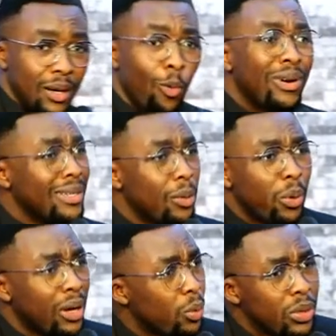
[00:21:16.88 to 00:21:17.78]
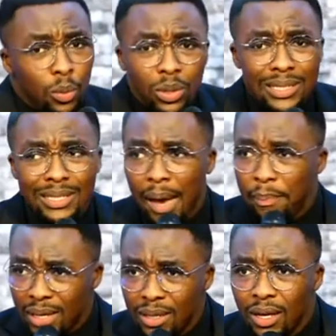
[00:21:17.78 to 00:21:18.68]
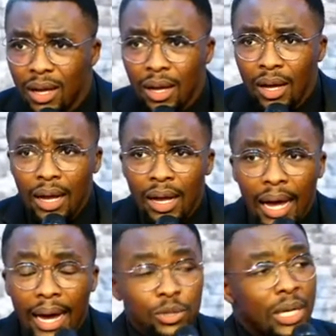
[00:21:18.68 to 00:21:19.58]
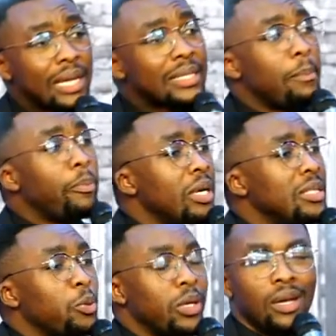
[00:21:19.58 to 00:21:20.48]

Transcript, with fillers: What, what, what is happening? Actually, at some point, we.